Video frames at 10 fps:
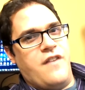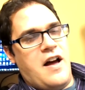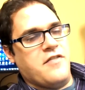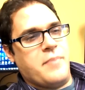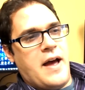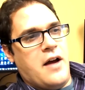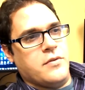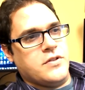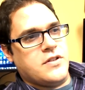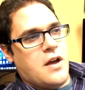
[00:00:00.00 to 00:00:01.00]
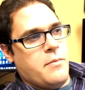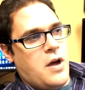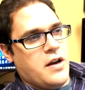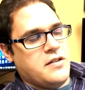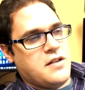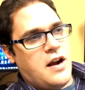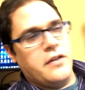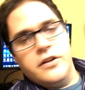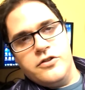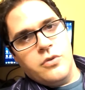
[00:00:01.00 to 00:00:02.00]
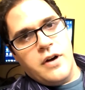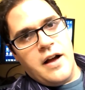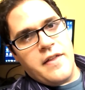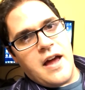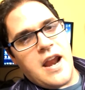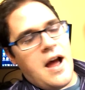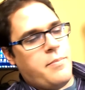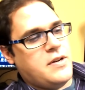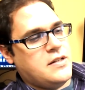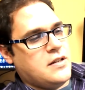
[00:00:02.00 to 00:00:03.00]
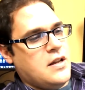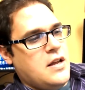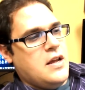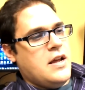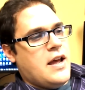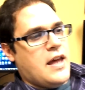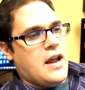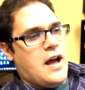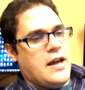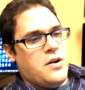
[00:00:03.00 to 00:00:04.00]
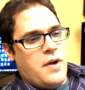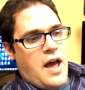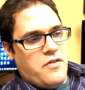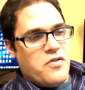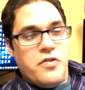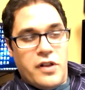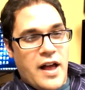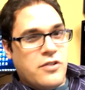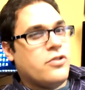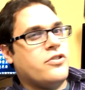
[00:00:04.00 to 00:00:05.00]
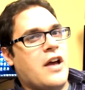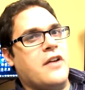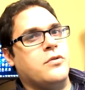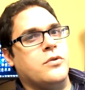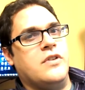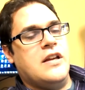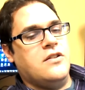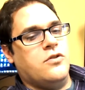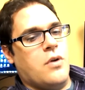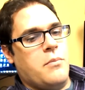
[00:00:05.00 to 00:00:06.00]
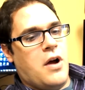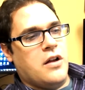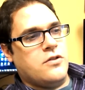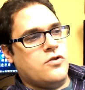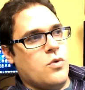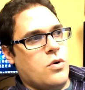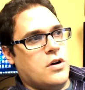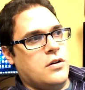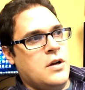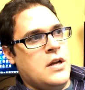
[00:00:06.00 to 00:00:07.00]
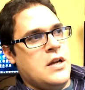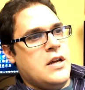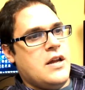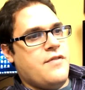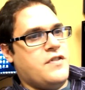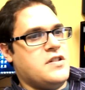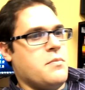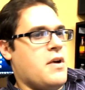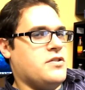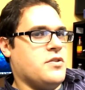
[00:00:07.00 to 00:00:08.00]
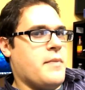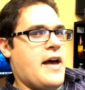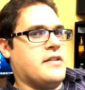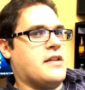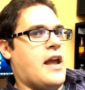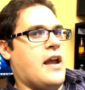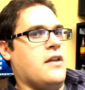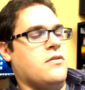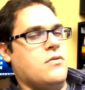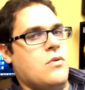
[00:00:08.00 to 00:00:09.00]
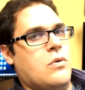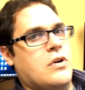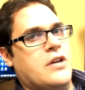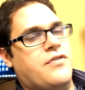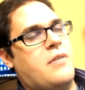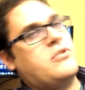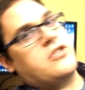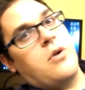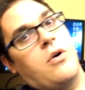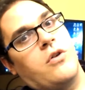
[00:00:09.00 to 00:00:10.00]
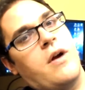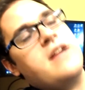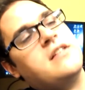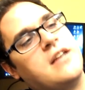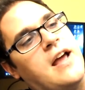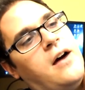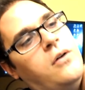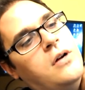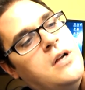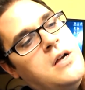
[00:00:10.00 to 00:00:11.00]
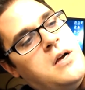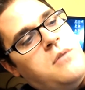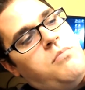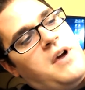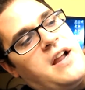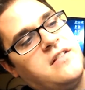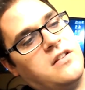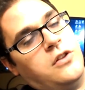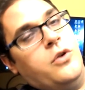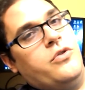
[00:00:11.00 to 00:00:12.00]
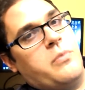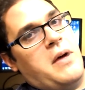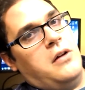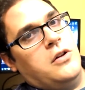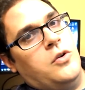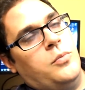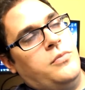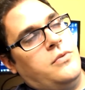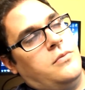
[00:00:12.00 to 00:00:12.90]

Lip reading: 5 pounds. I'm not entirely sure how that happened. And I don't have a full exercise routine, so I'm not sure if it's a muscle mass gain or if I'm just going crazy now. But I did lose a belt loop,